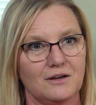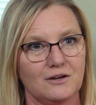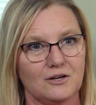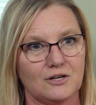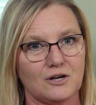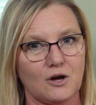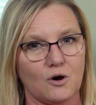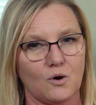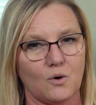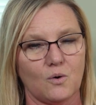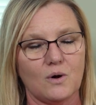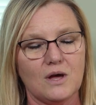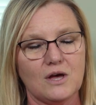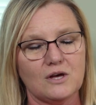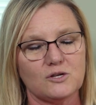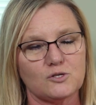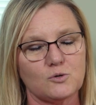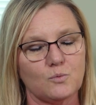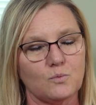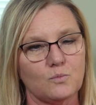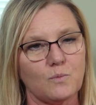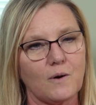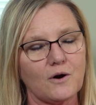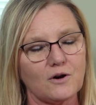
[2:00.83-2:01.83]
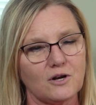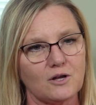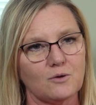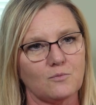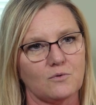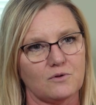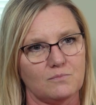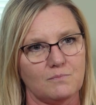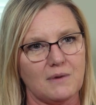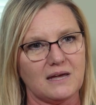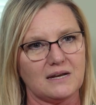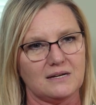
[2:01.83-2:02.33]
You know, so partnering
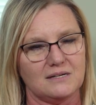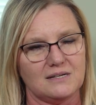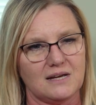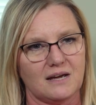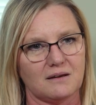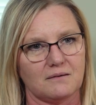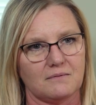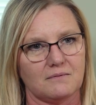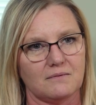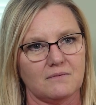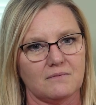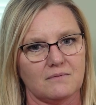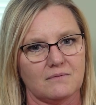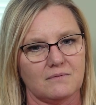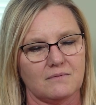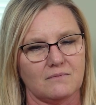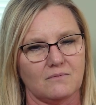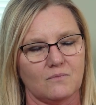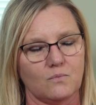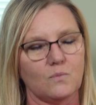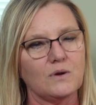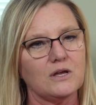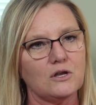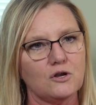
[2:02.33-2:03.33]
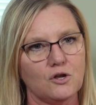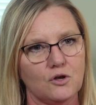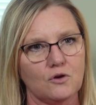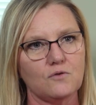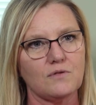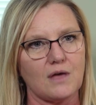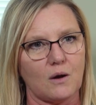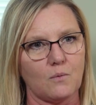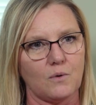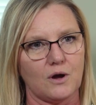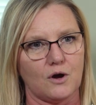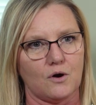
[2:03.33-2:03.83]
with Meditech we knew
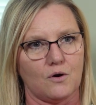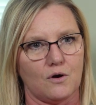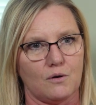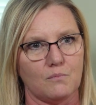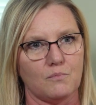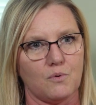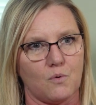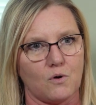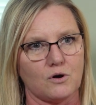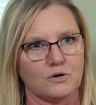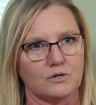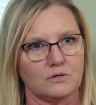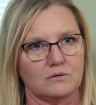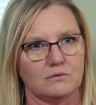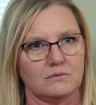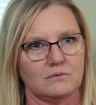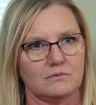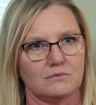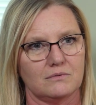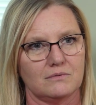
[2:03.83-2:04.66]
that we were important